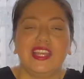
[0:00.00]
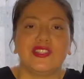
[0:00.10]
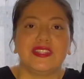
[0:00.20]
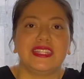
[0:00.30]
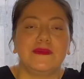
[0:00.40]

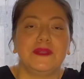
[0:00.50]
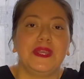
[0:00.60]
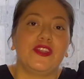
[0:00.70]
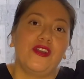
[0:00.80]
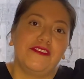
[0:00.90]
so it's time to
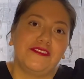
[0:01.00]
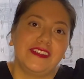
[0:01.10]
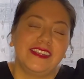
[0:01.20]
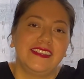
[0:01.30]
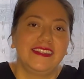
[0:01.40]
make an
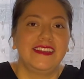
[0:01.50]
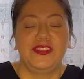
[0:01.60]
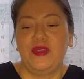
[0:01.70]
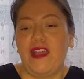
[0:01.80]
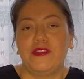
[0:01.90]
offer.
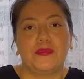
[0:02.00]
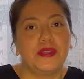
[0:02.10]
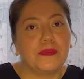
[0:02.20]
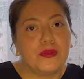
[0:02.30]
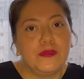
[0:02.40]
You have your
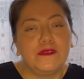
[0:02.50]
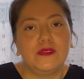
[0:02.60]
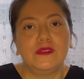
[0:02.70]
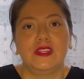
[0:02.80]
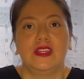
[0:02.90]

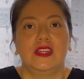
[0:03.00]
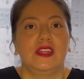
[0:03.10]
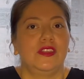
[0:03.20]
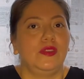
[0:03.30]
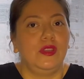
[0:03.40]
pre-approval.
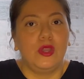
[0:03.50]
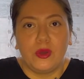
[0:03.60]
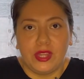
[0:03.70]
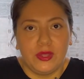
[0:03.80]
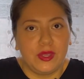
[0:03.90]
You
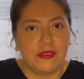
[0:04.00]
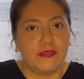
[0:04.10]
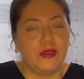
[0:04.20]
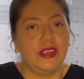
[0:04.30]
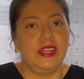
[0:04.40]
know that you can
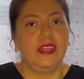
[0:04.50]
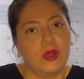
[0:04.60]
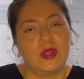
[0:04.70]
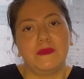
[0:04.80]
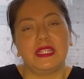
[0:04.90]
afford it.
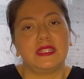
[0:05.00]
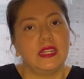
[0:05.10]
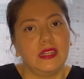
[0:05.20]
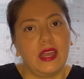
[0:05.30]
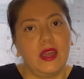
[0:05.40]
We're going to be
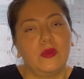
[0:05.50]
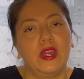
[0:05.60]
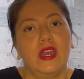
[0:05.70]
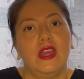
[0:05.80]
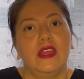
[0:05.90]
sitting
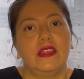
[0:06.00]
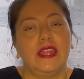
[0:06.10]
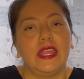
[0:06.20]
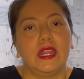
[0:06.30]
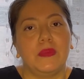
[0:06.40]
down,
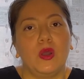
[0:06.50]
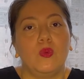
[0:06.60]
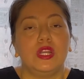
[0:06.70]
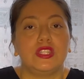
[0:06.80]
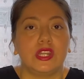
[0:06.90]
thinking
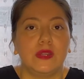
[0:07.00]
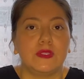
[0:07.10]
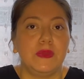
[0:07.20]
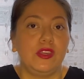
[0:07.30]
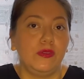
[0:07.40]
about what
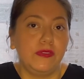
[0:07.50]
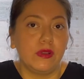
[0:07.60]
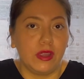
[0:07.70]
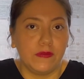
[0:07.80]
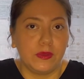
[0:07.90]
terms make you
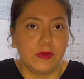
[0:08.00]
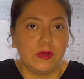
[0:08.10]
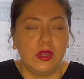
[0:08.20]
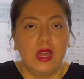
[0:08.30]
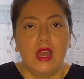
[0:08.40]
feel
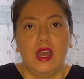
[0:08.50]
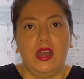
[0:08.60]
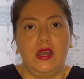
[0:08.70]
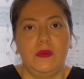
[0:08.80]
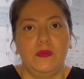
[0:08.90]
comfortable.
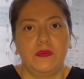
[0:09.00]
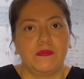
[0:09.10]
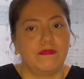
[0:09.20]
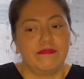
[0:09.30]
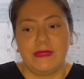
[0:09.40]
And
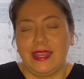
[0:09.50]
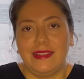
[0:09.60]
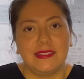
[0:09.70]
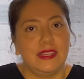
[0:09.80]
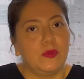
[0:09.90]

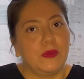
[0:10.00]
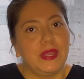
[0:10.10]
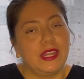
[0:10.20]
that's it. We're making